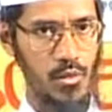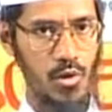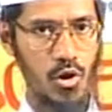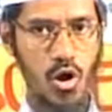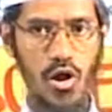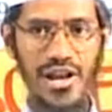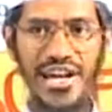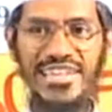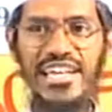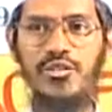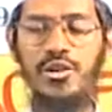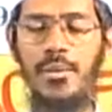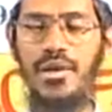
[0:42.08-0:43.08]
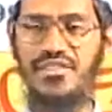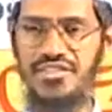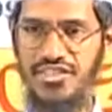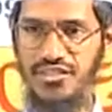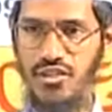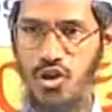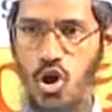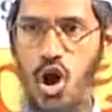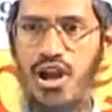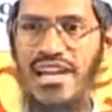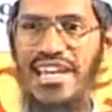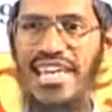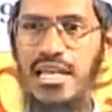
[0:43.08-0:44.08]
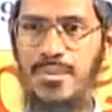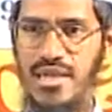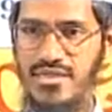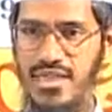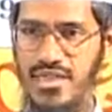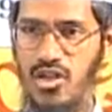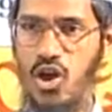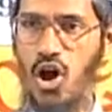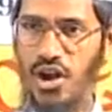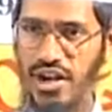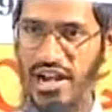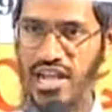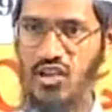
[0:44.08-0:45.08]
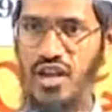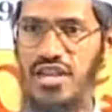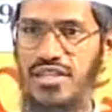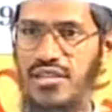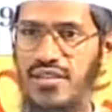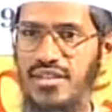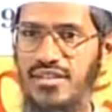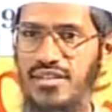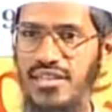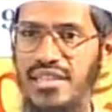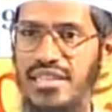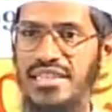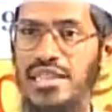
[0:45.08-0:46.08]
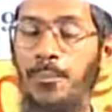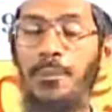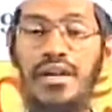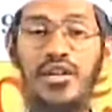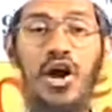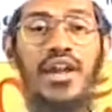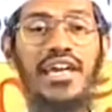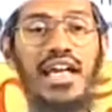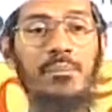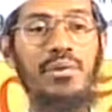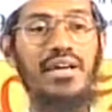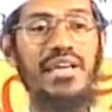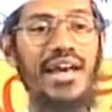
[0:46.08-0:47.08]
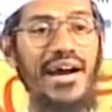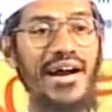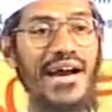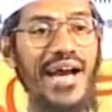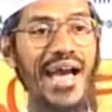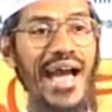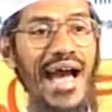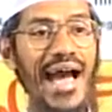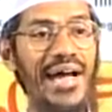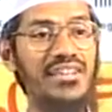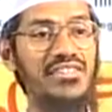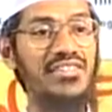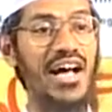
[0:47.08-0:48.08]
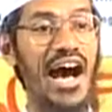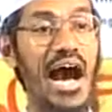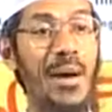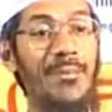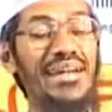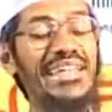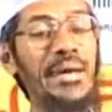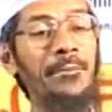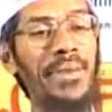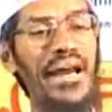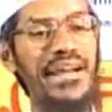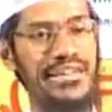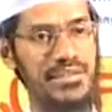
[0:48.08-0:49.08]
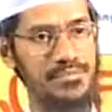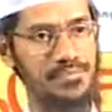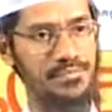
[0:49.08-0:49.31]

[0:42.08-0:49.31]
on a day-to-day basis, on a daily basis, on regular intervals, the periodical media has a better impact.